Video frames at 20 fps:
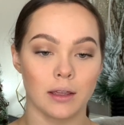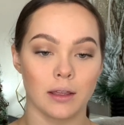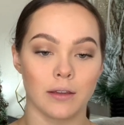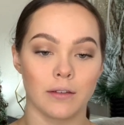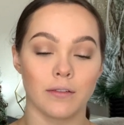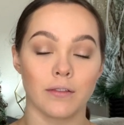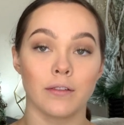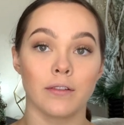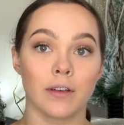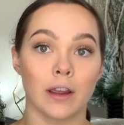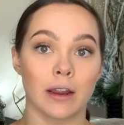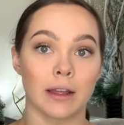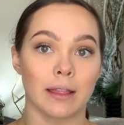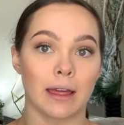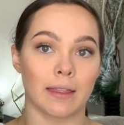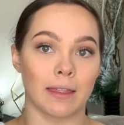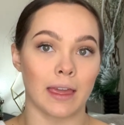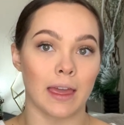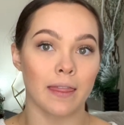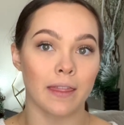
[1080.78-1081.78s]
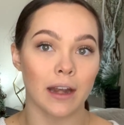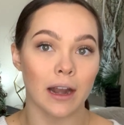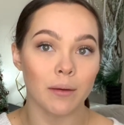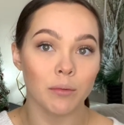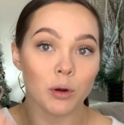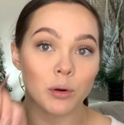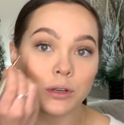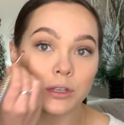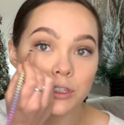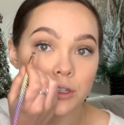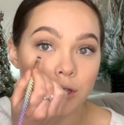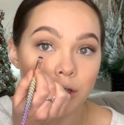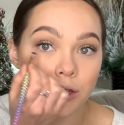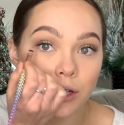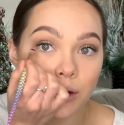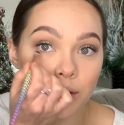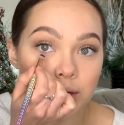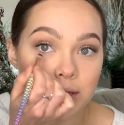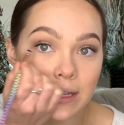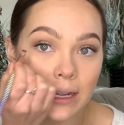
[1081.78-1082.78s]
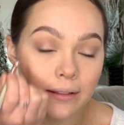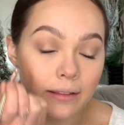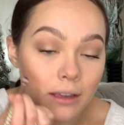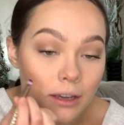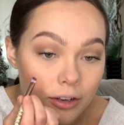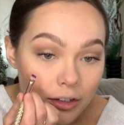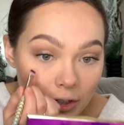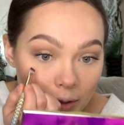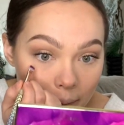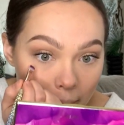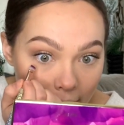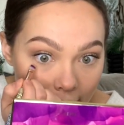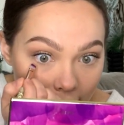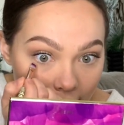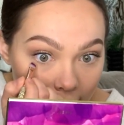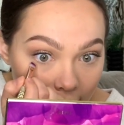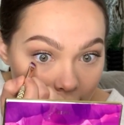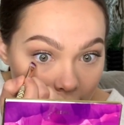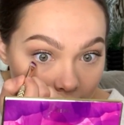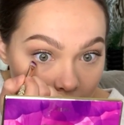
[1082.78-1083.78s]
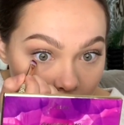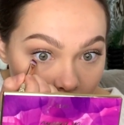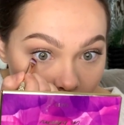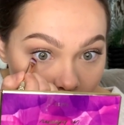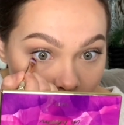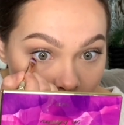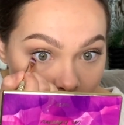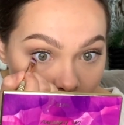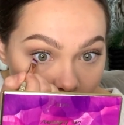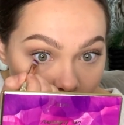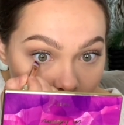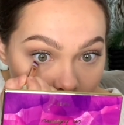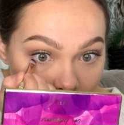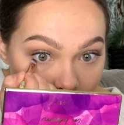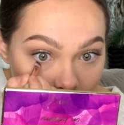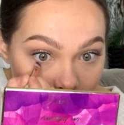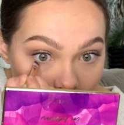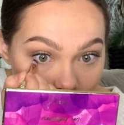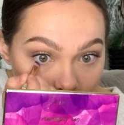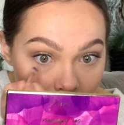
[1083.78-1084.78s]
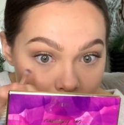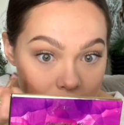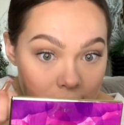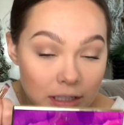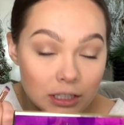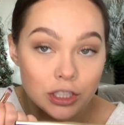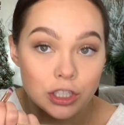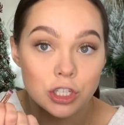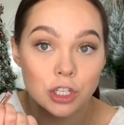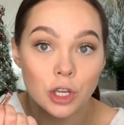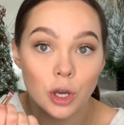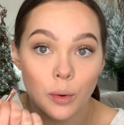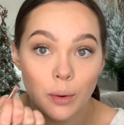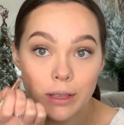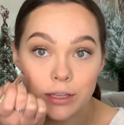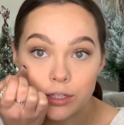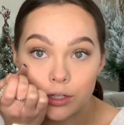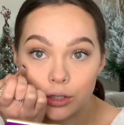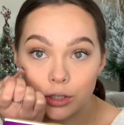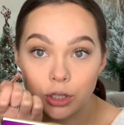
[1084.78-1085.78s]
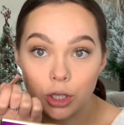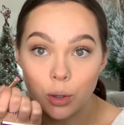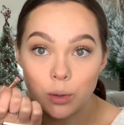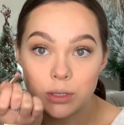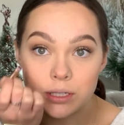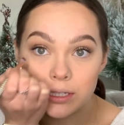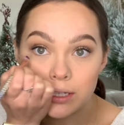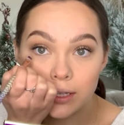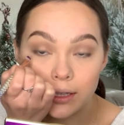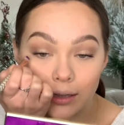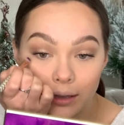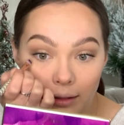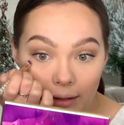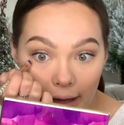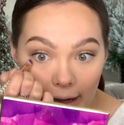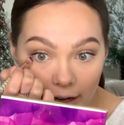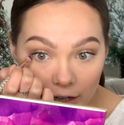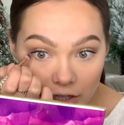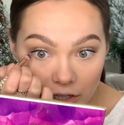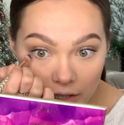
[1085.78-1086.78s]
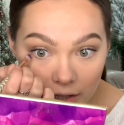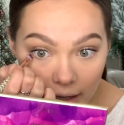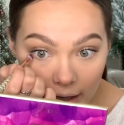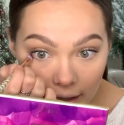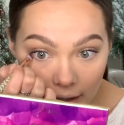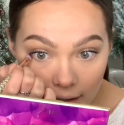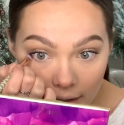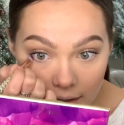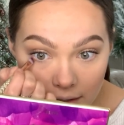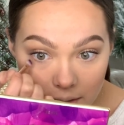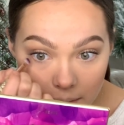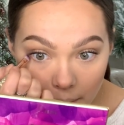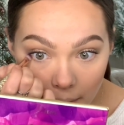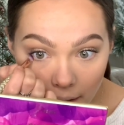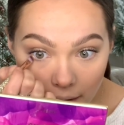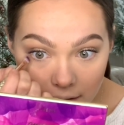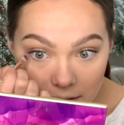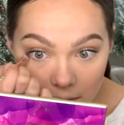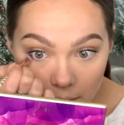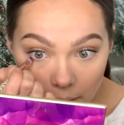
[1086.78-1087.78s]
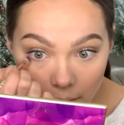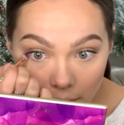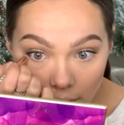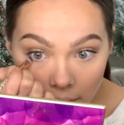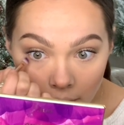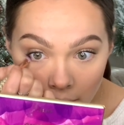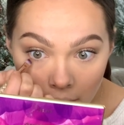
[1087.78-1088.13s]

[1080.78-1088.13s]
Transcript: very lightly, and then I'm going to go slightly under my eye. And I want it to go as close to the lash line as possible.